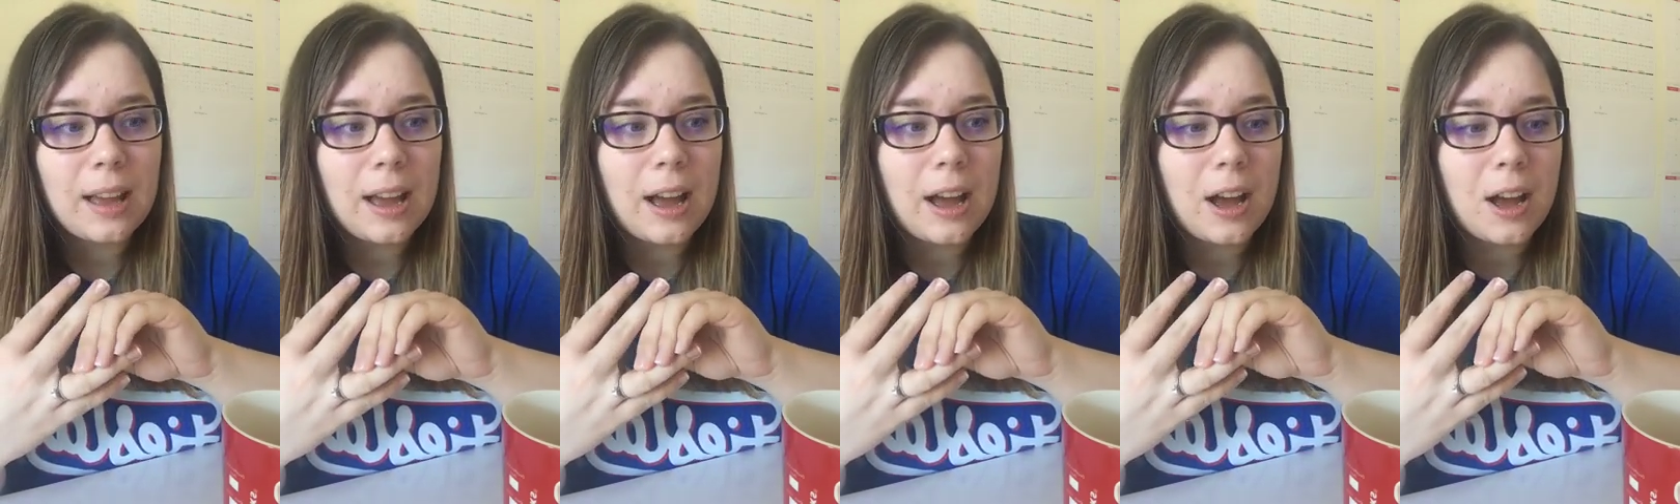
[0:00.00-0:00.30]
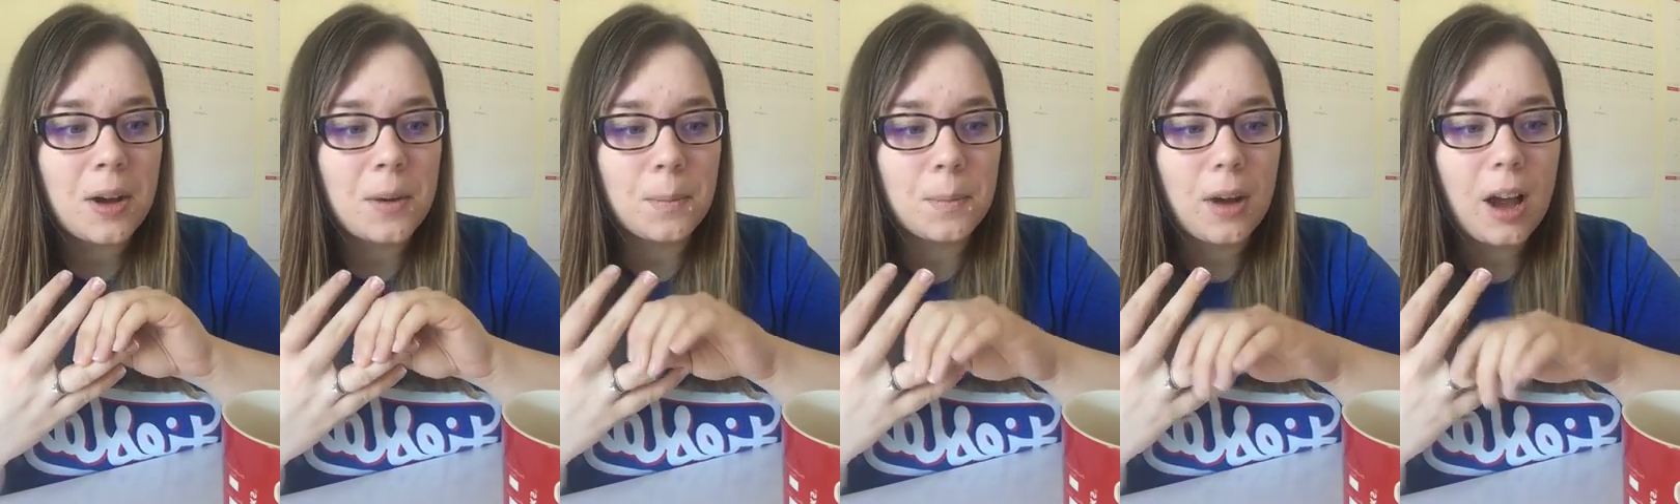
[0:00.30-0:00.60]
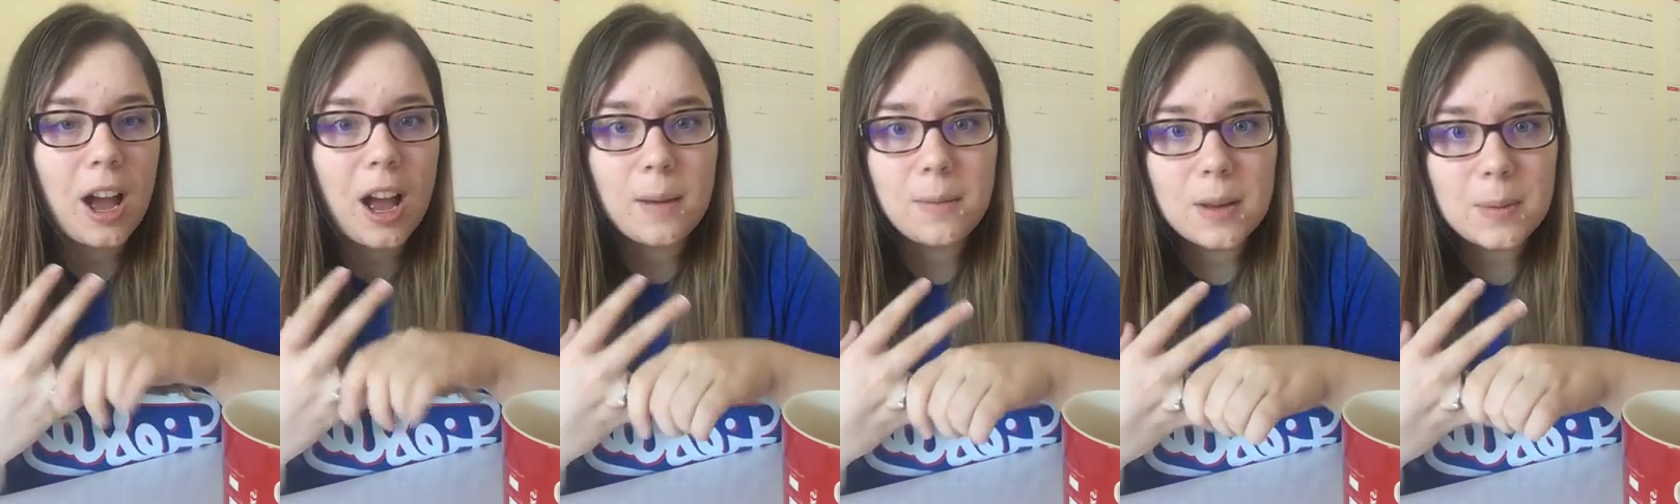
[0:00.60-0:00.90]

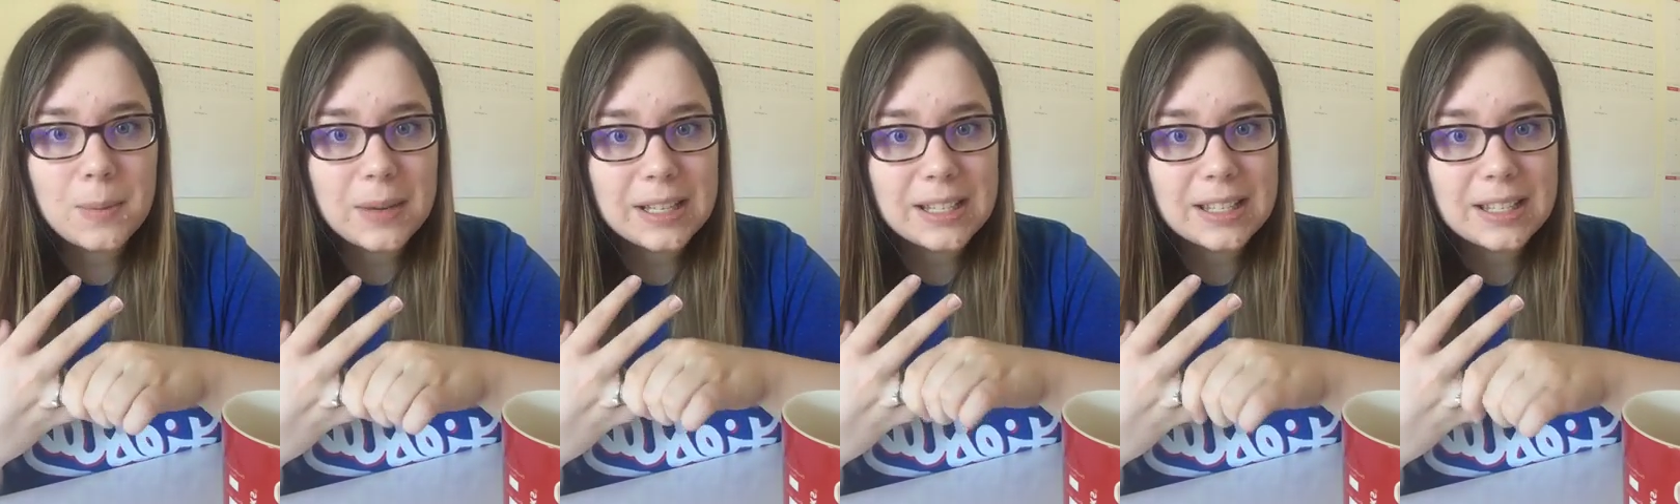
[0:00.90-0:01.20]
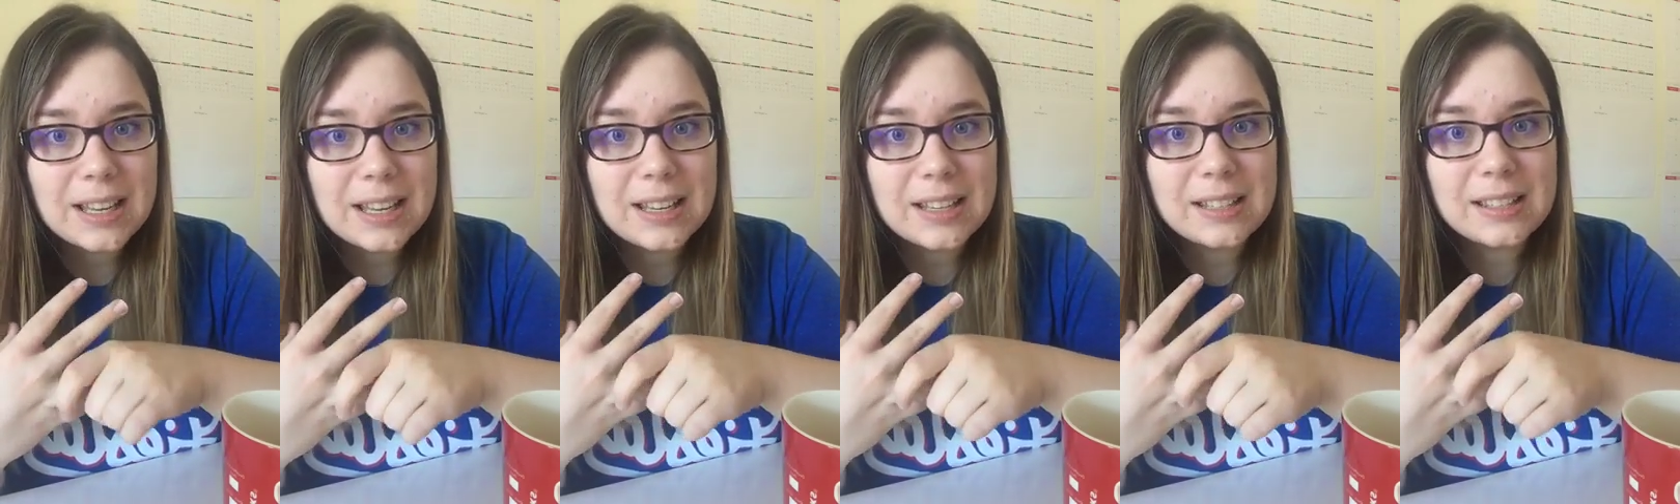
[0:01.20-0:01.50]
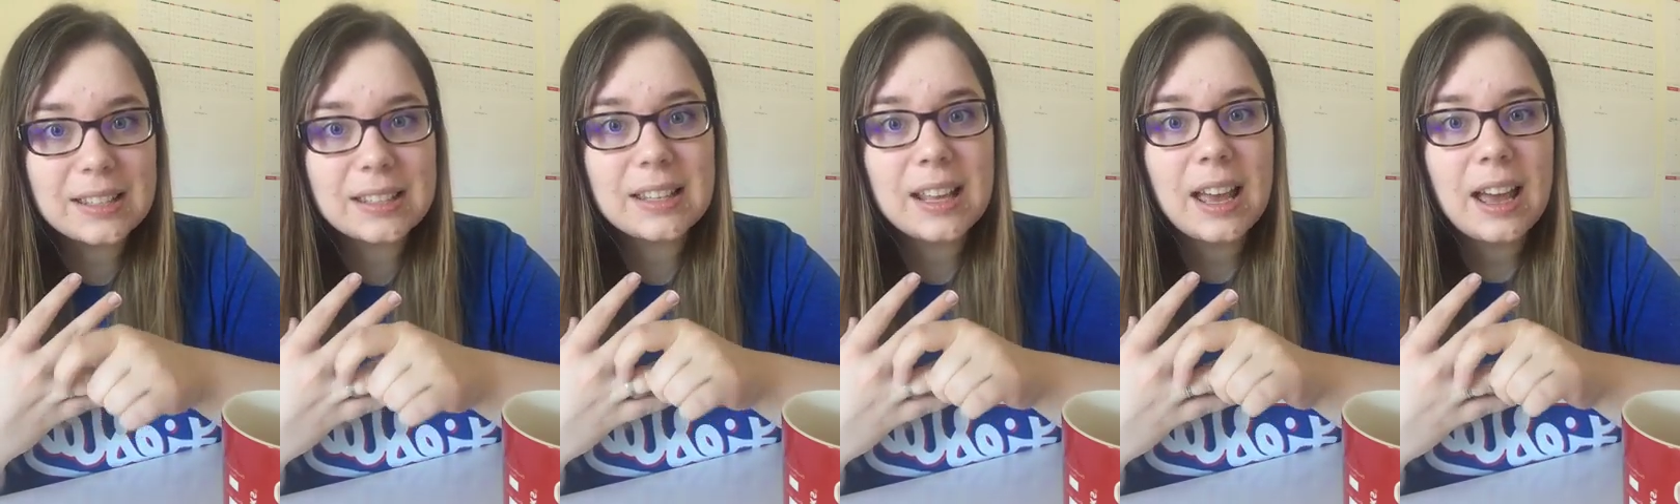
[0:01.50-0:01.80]
hobby
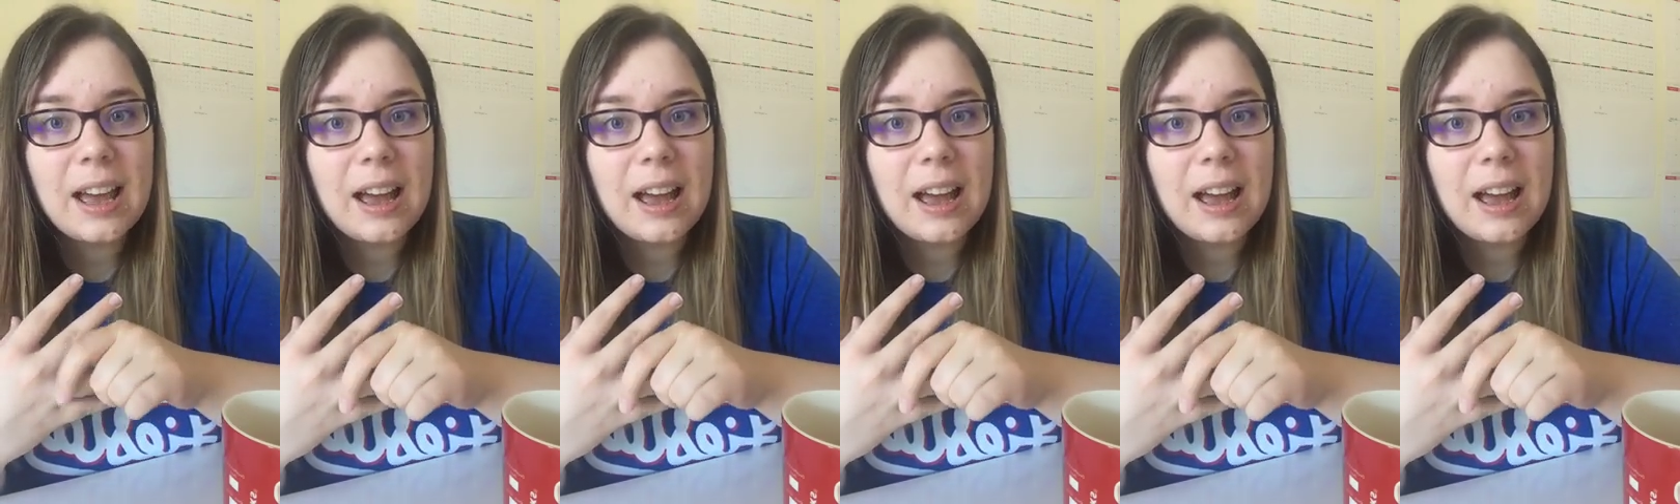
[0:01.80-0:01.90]
business,